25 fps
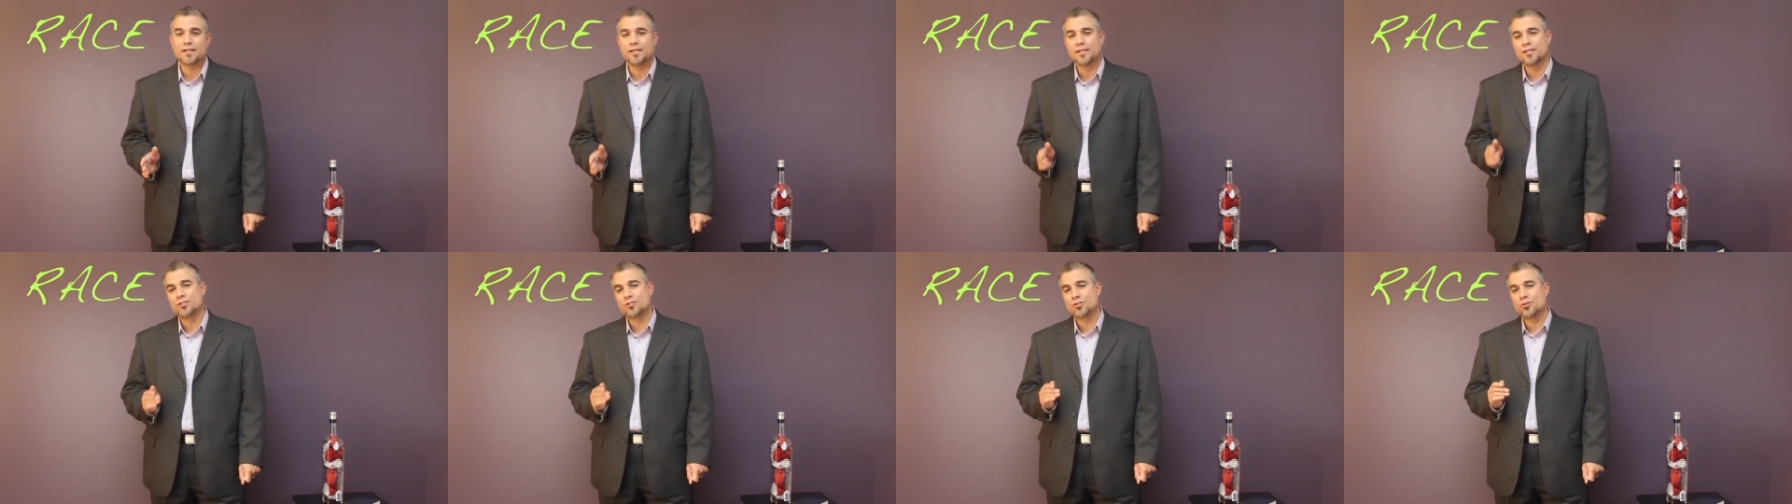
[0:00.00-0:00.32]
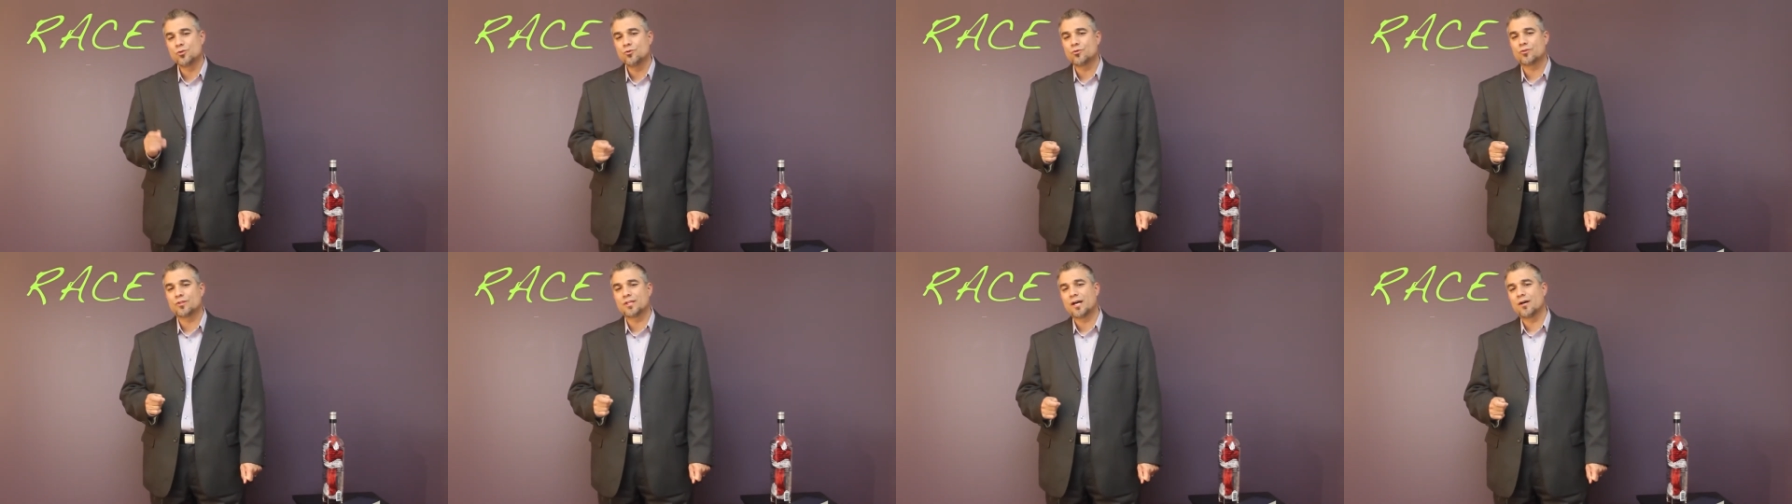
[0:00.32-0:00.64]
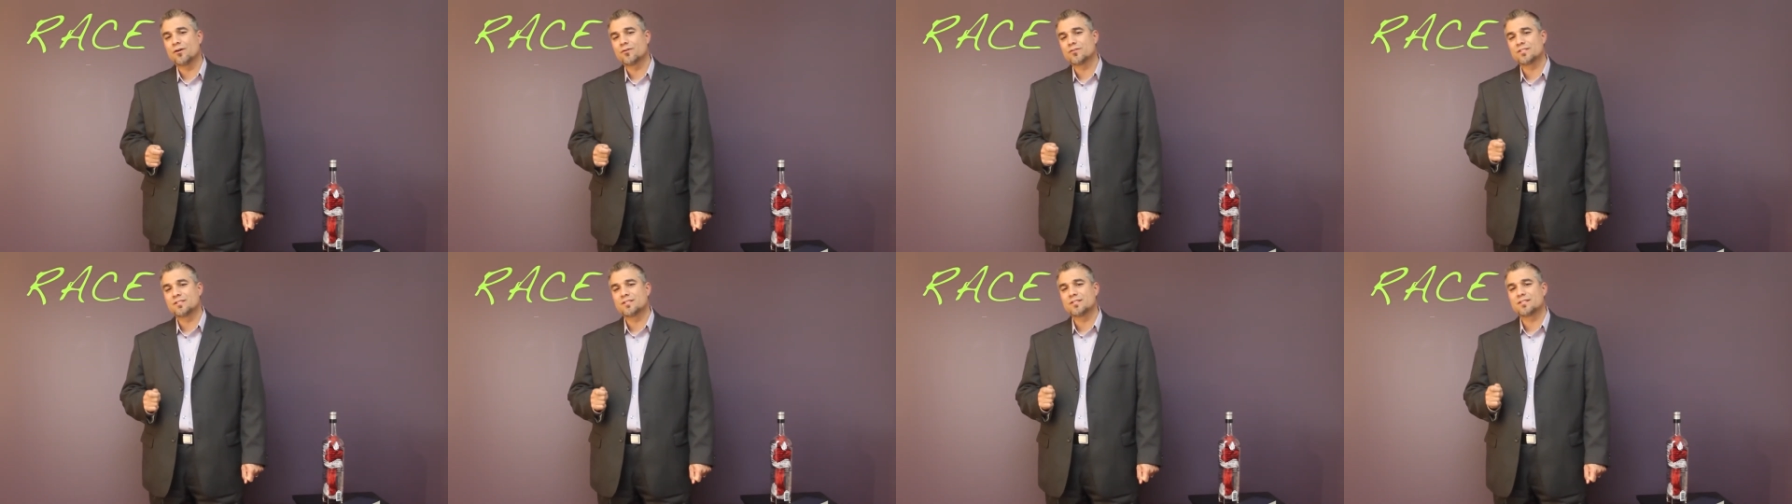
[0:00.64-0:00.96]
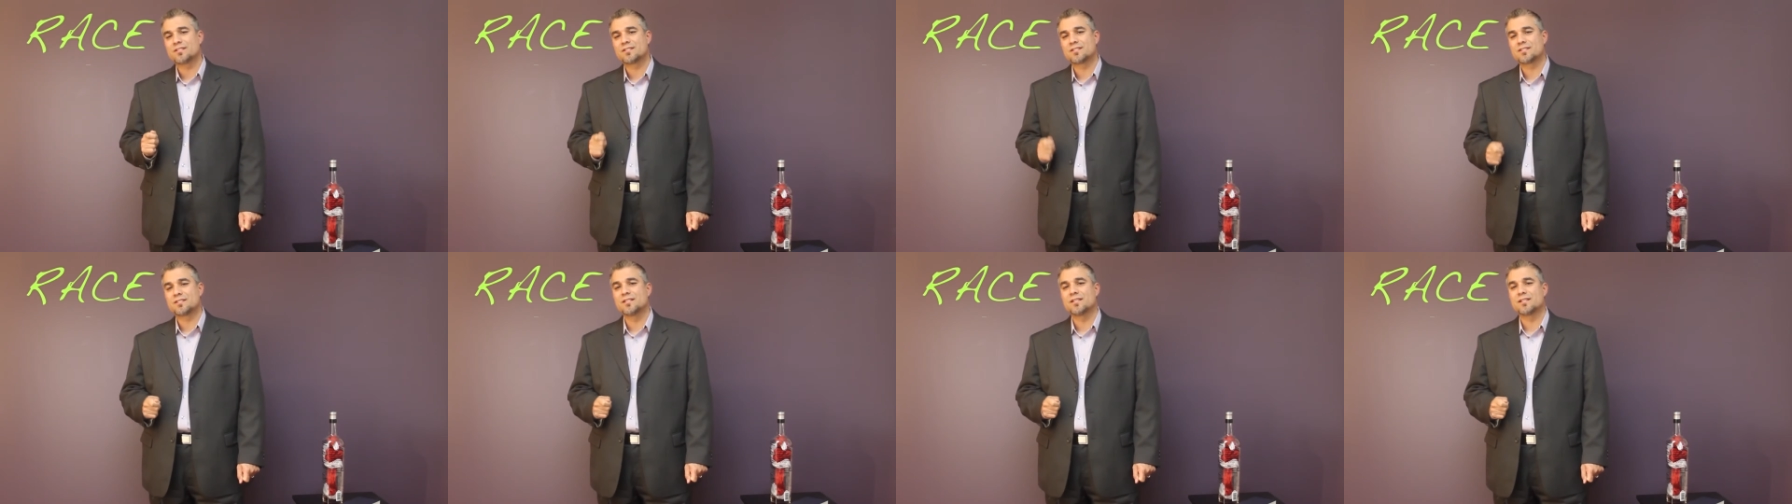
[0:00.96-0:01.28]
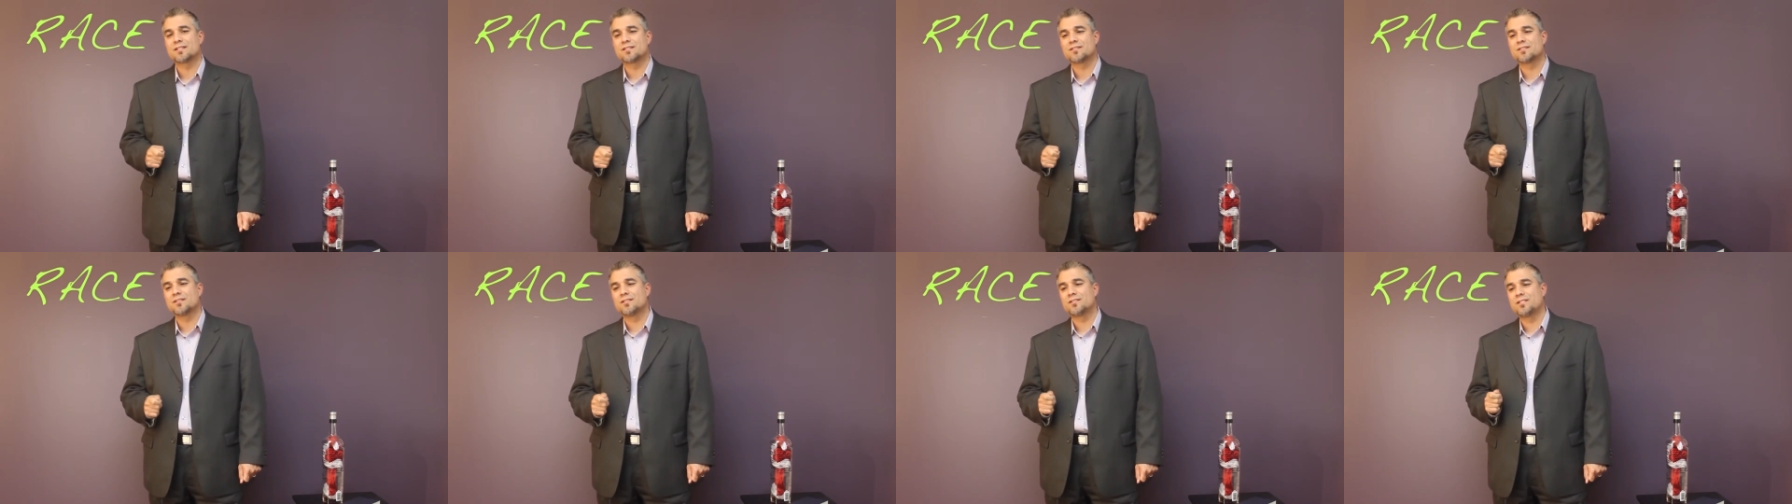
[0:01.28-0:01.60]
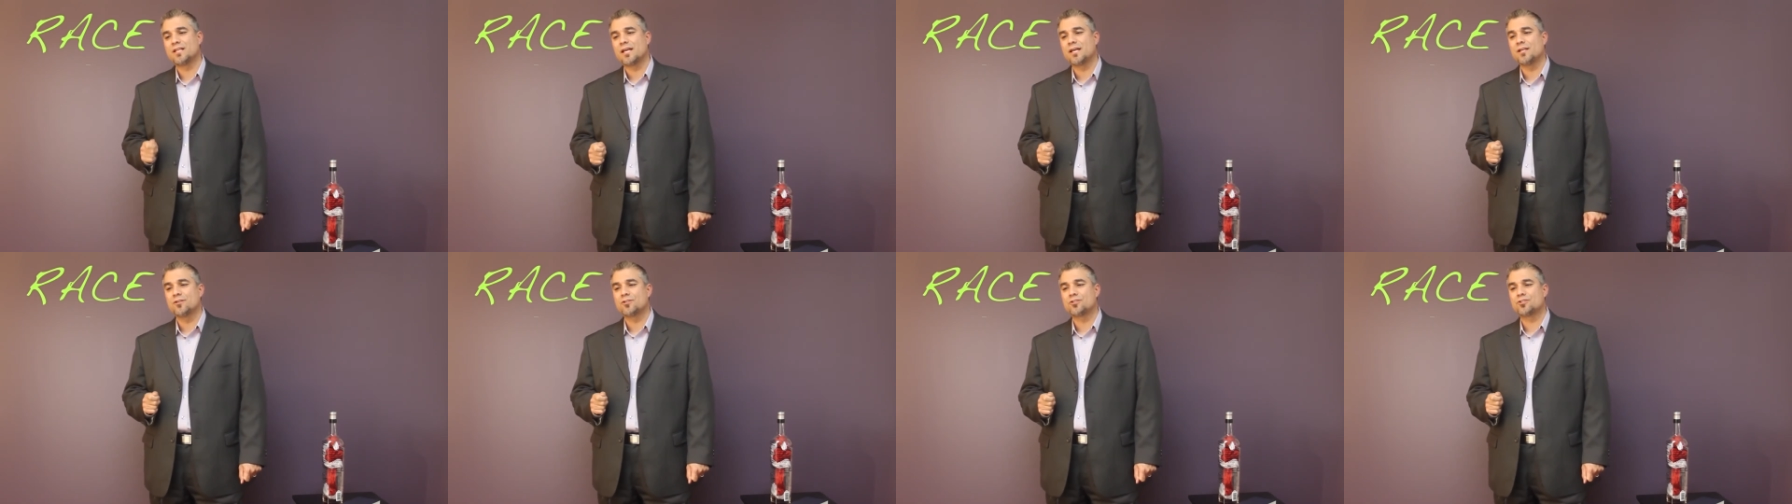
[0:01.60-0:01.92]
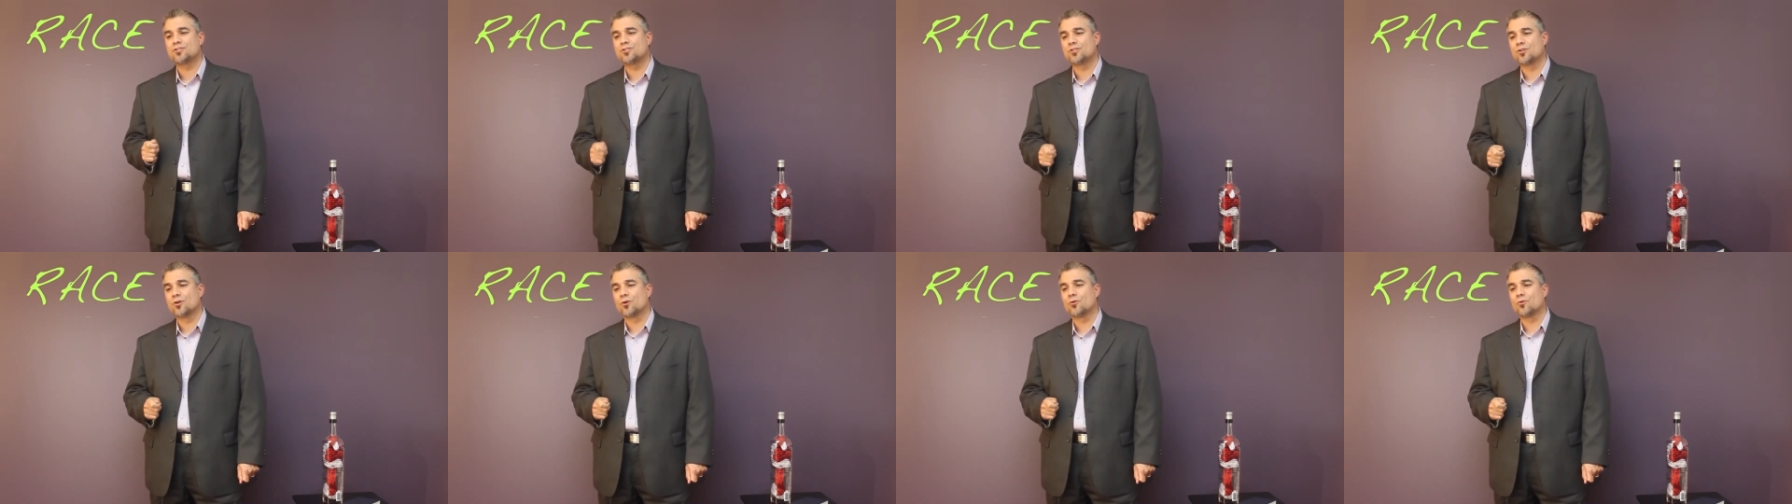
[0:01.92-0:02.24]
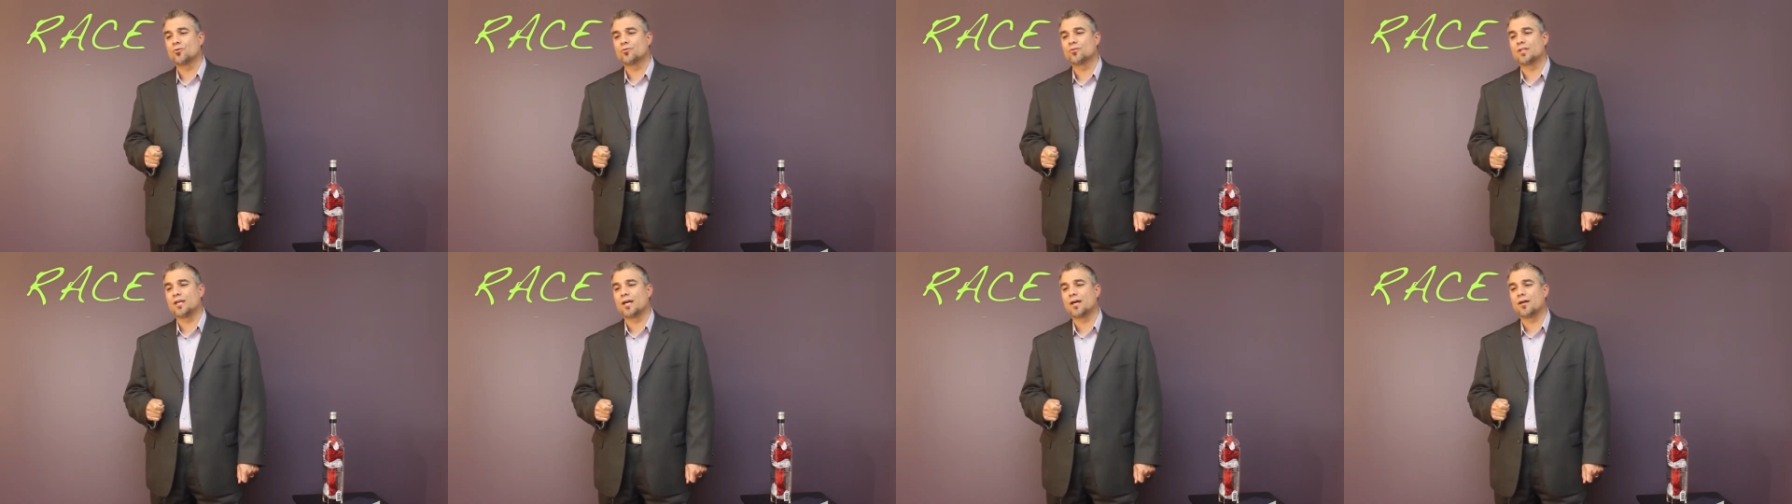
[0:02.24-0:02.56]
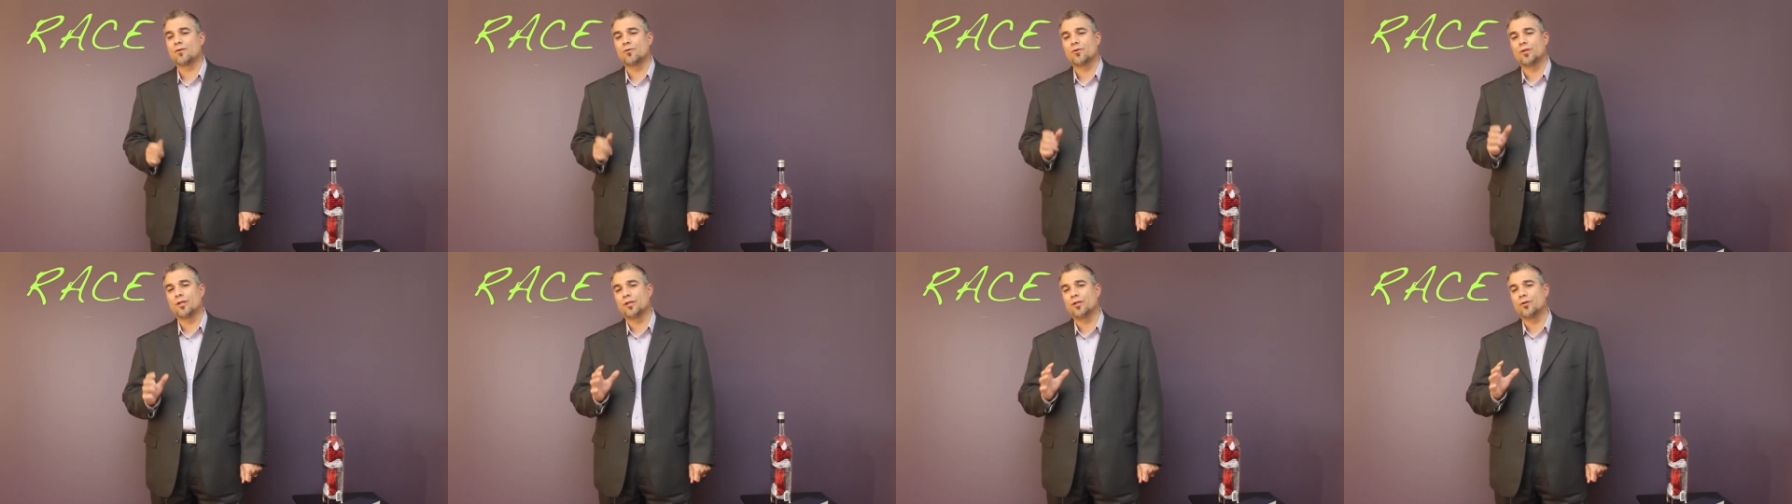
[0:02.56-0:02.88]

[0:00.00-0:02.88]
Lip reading: in 2006, the data showed that